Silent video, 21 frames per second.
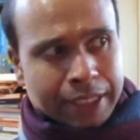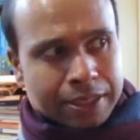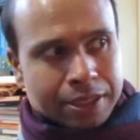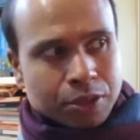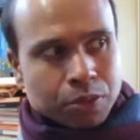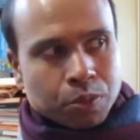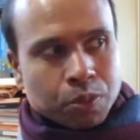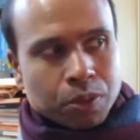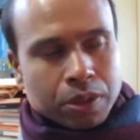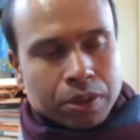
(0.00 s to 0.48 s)

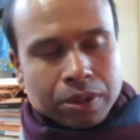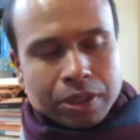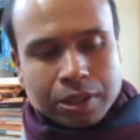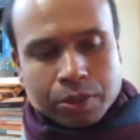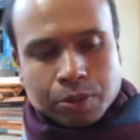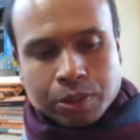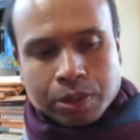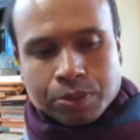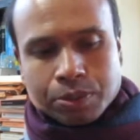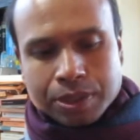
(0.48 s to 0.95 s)
So what,
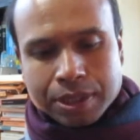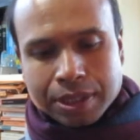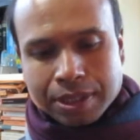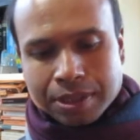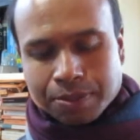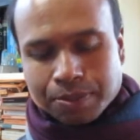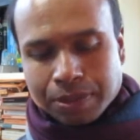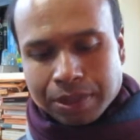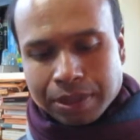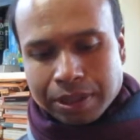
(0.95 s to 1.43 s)
what was,
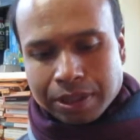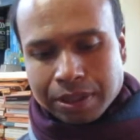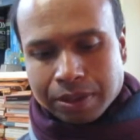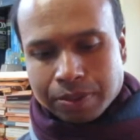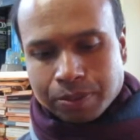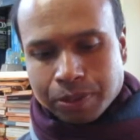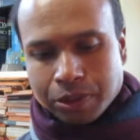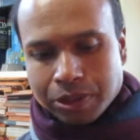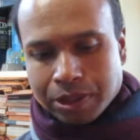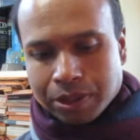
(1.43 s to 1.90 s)
you
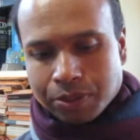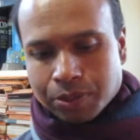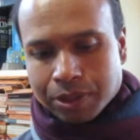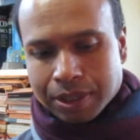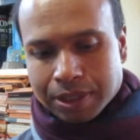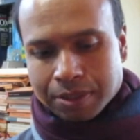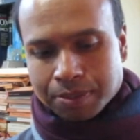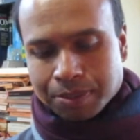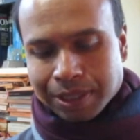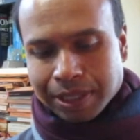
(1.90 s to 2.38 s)
know, Mooji
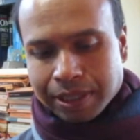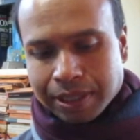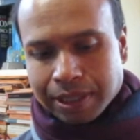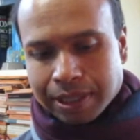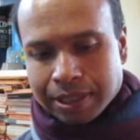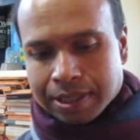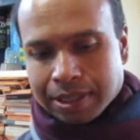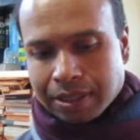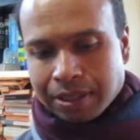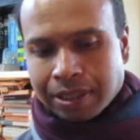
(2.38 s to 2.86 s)
was explaining
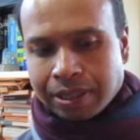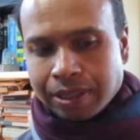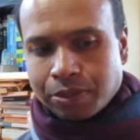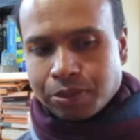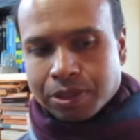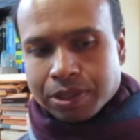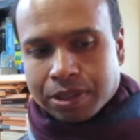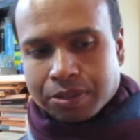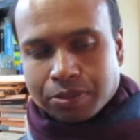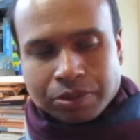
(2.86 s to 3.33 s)
this, and he
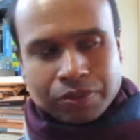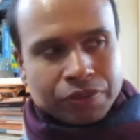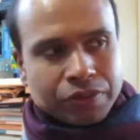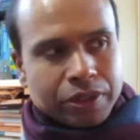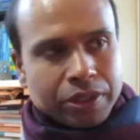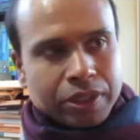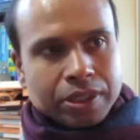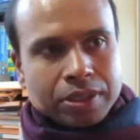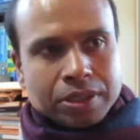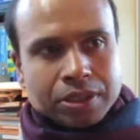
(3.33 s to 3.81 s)
was
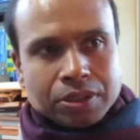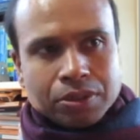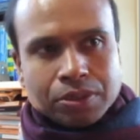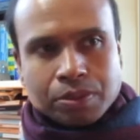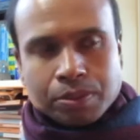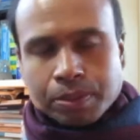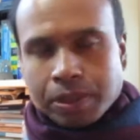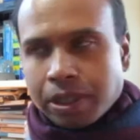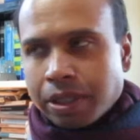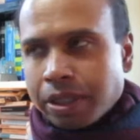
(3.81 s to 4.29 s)
referring
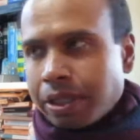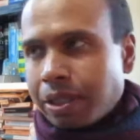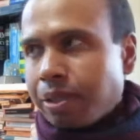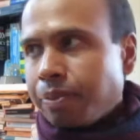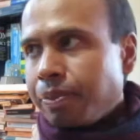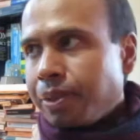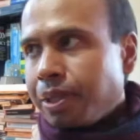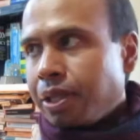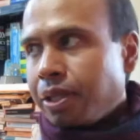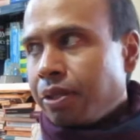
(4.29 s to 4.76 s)
to
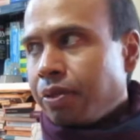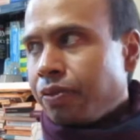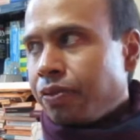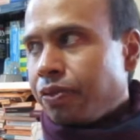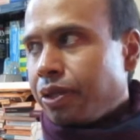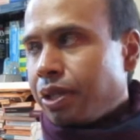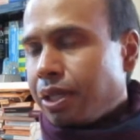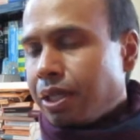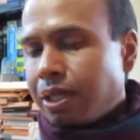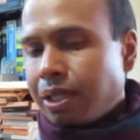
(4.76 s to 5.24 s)
Ramana, I believe,
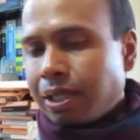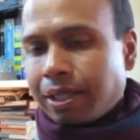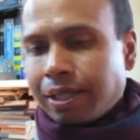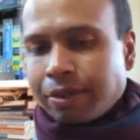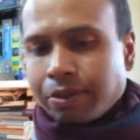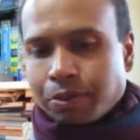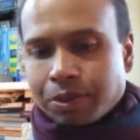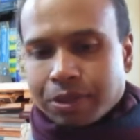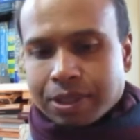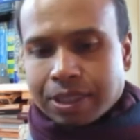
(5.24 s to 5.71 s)

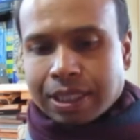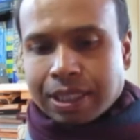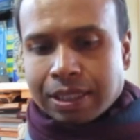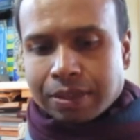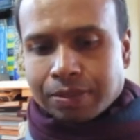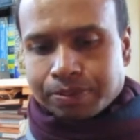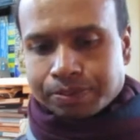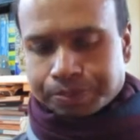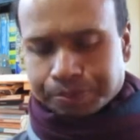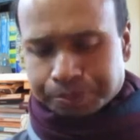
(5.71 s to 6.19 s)
was
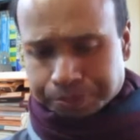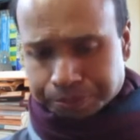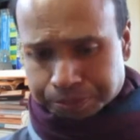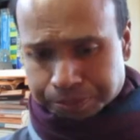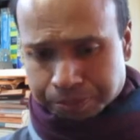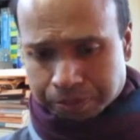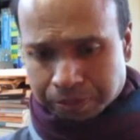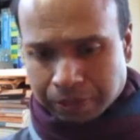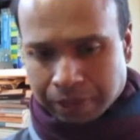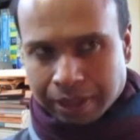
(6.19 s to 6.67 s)
that
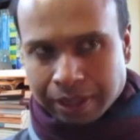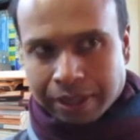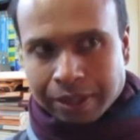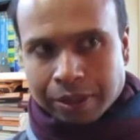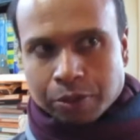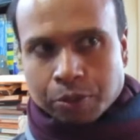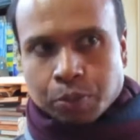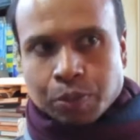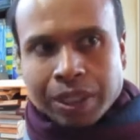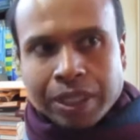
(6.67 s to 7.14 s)

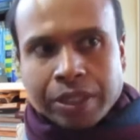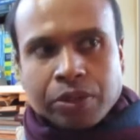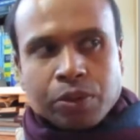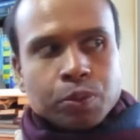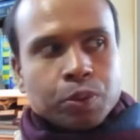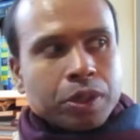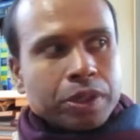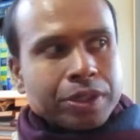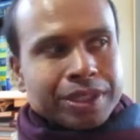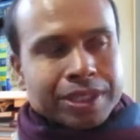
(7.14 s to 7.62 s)
when
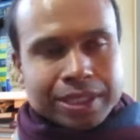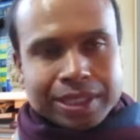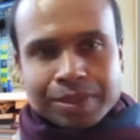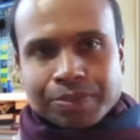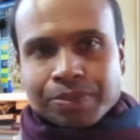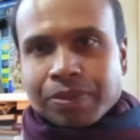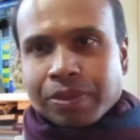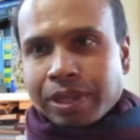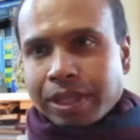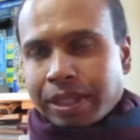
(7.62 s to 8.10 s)
you want
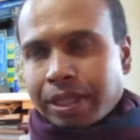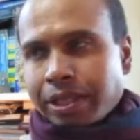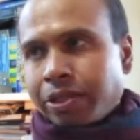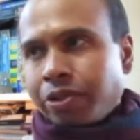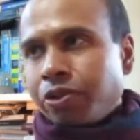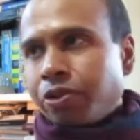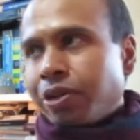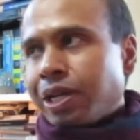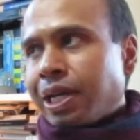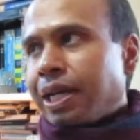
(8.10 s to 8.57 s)

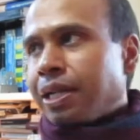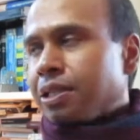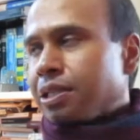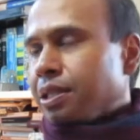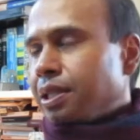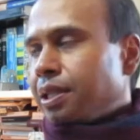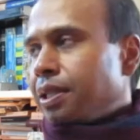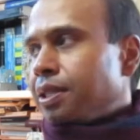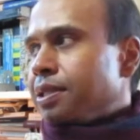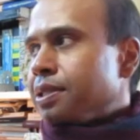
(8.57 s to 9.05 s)
something, you're
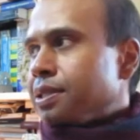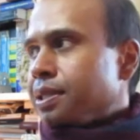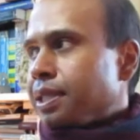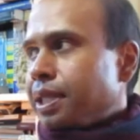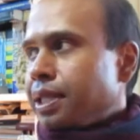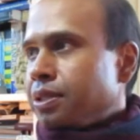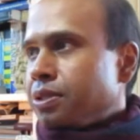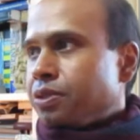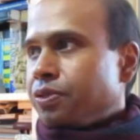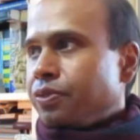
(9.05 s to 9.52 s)
actually in a
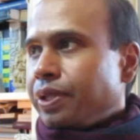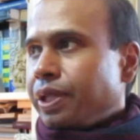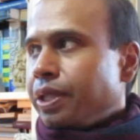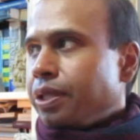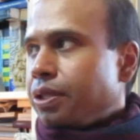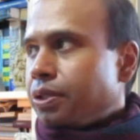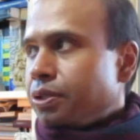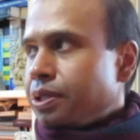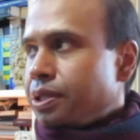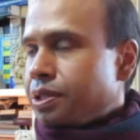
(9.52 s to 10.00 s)
state of
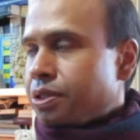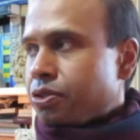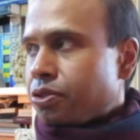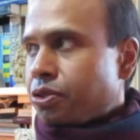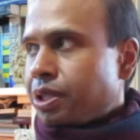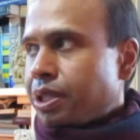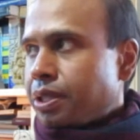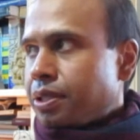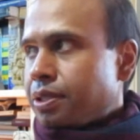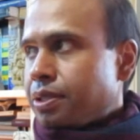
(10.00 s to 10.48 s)
ego
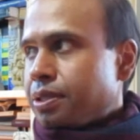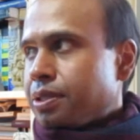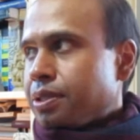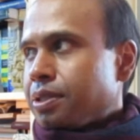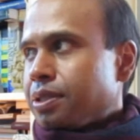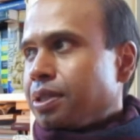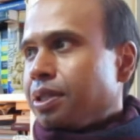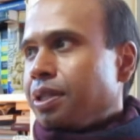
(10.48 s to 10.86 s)
distress,